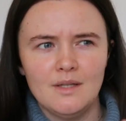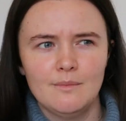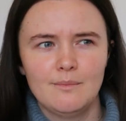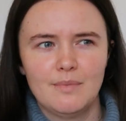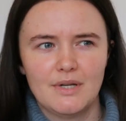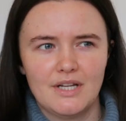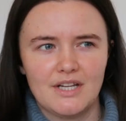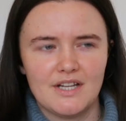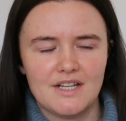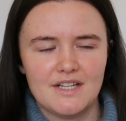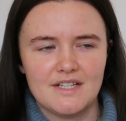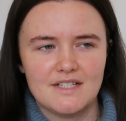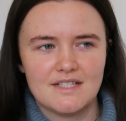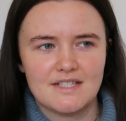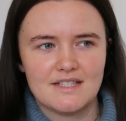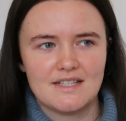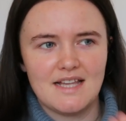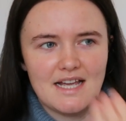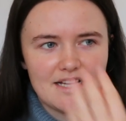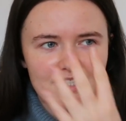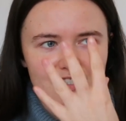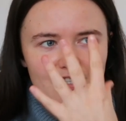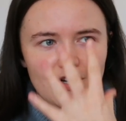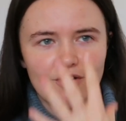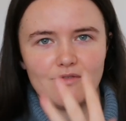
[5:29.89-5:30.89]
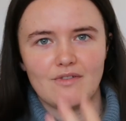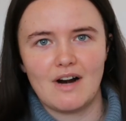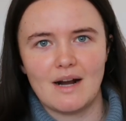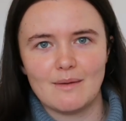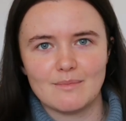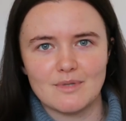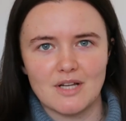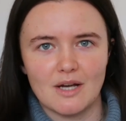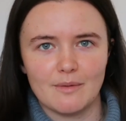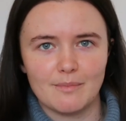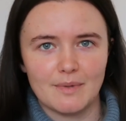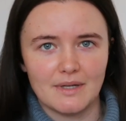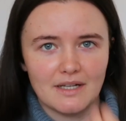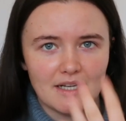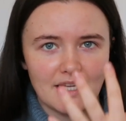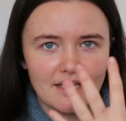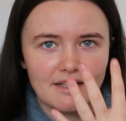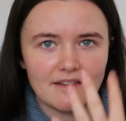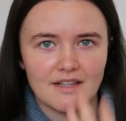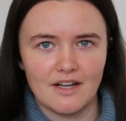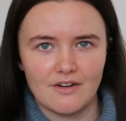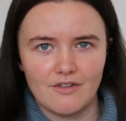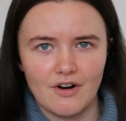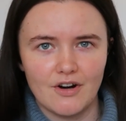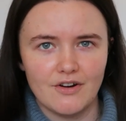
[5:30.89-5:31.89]
because they're so wrapped up in
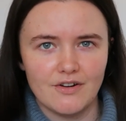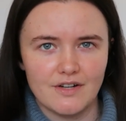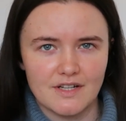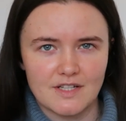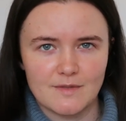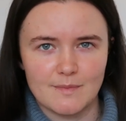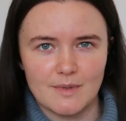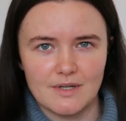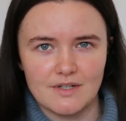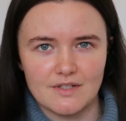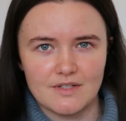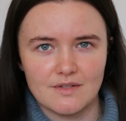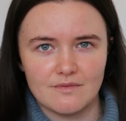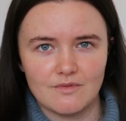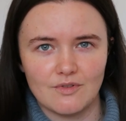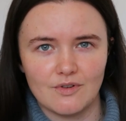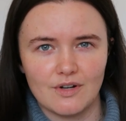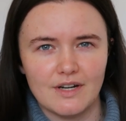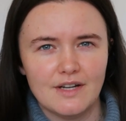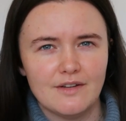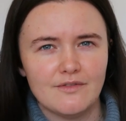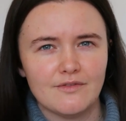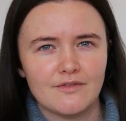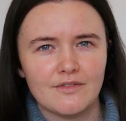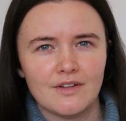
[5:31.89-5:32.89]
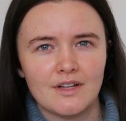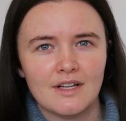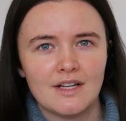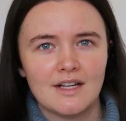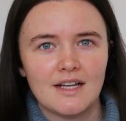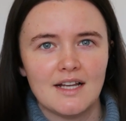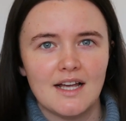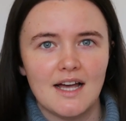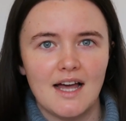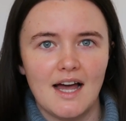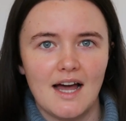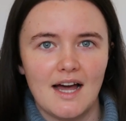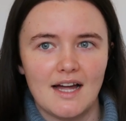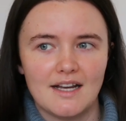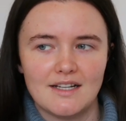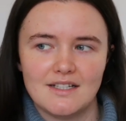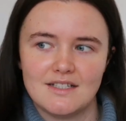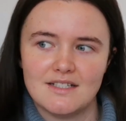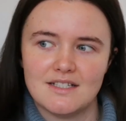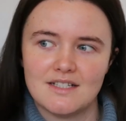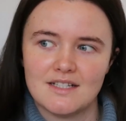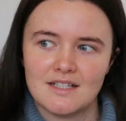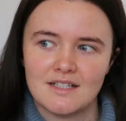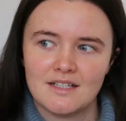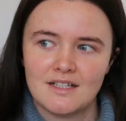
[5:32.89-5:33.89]
like their own experience of grief.
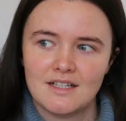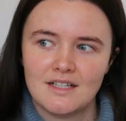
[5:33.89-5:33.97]
And